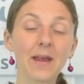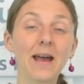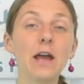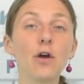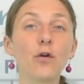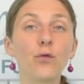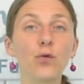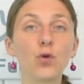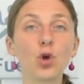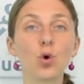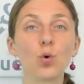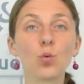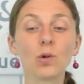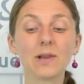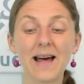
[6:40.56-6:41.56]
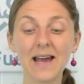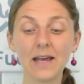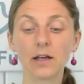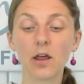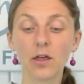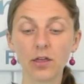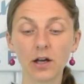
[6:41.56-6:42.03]
If you
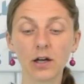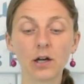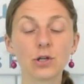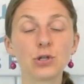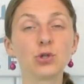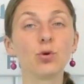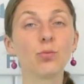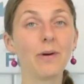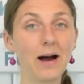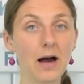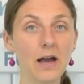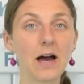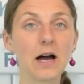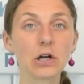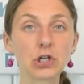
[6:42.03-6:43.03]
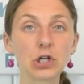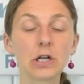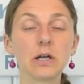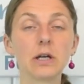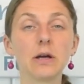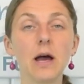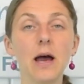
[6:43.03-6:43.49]
like a thicker soup, I
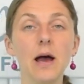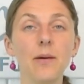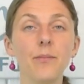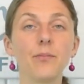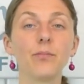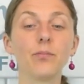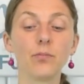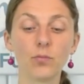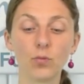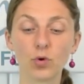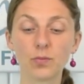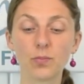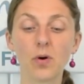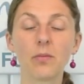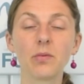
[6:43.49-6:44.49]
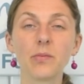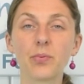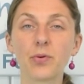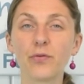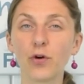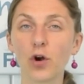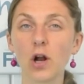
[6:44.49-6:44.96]
actually would probably
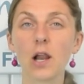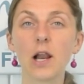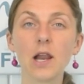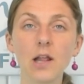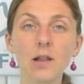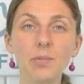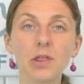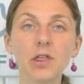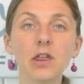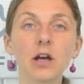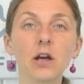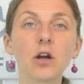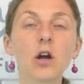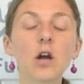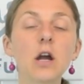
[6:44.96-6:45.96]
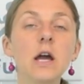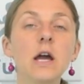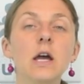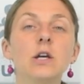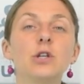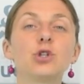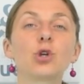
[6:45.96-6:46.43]
prefer a little bit thicker.
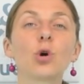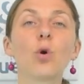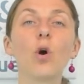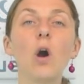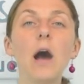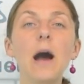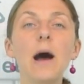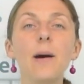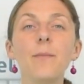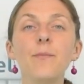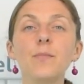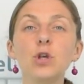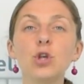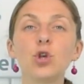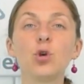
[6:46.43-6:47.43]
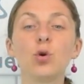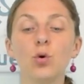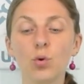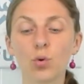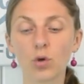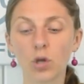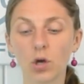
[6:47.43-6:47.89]
So
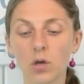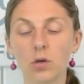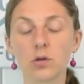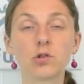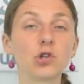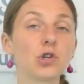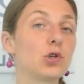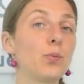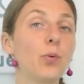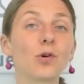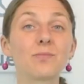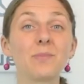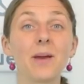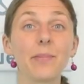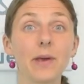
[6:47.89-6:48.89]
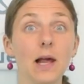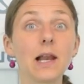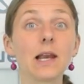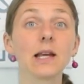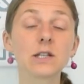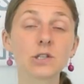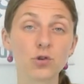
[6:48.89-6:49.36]
you could just put maybe a
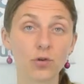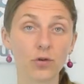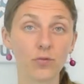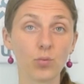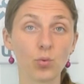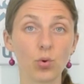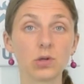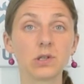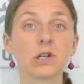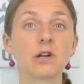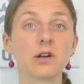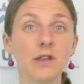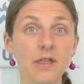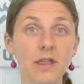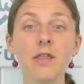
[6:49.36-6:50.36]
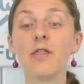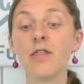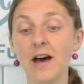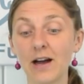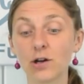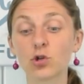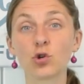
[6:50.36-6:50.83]
litre of water, and
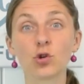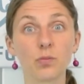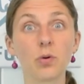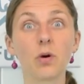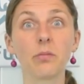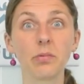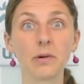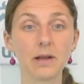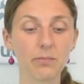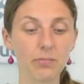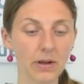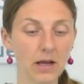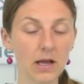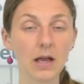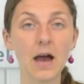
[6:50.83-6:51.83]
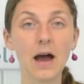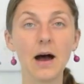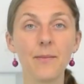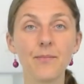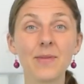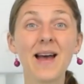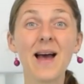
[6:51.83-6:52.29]
that should probably be
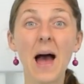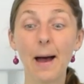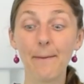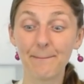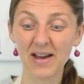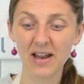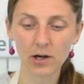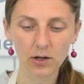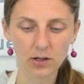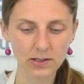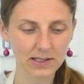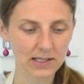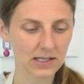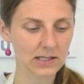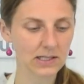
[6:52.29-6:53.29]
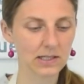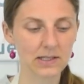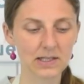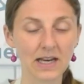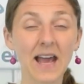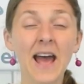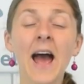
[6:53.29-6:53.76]
a better
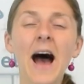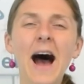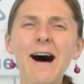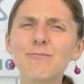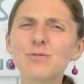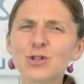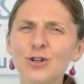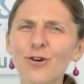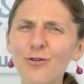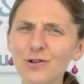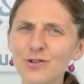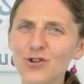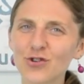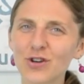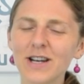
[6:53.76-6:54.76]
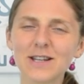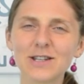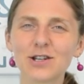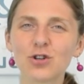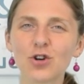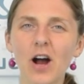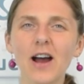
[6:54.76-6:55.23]
consistency. I'm so intrigued
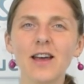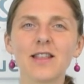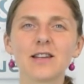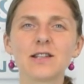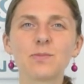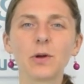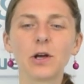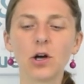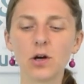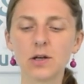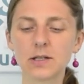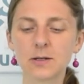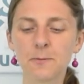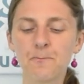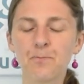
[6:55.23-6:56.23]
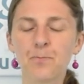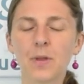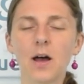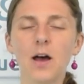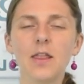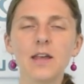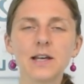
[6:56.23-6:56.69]
to try this because
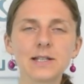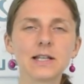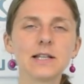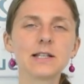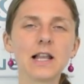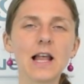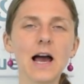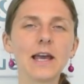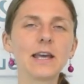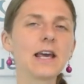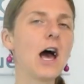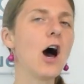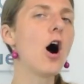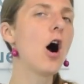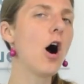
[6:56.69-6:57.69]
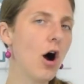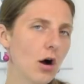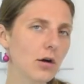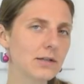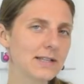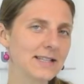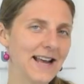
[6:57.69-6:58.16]
this is like a
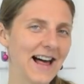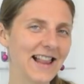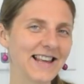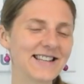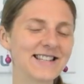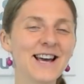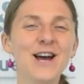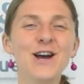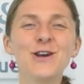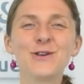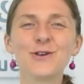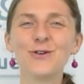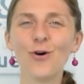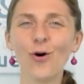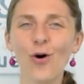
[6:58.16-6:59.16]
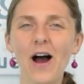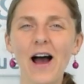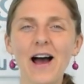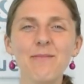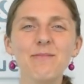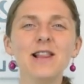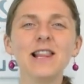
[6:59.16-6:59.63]
hot salad. You know,
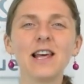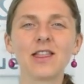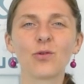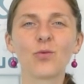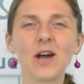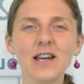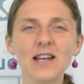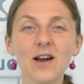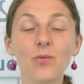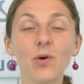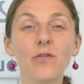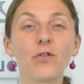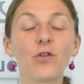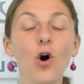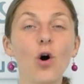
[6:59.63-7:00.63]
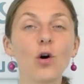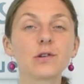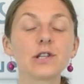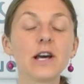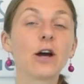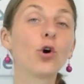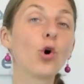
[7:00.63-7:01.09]
in Lithuania we've
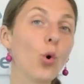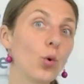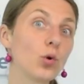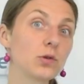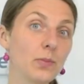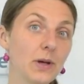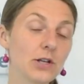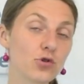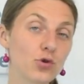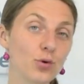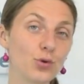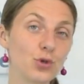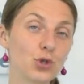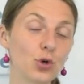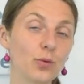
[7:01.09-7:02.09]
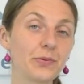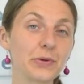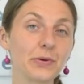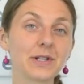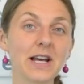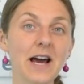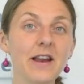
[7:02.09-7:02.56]
got a cold beetroot soup, so
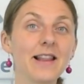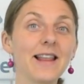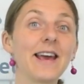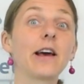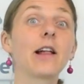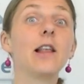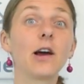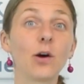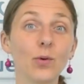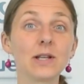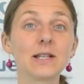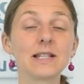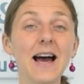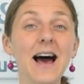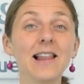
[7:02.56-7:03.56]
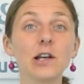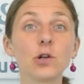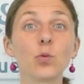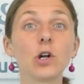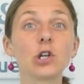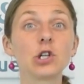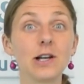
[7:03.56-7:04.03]
it's kind of like liquid salad,
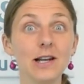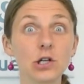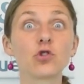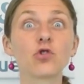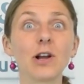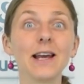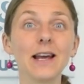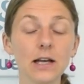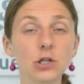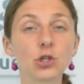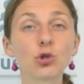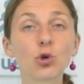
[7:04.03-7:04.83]
which literally is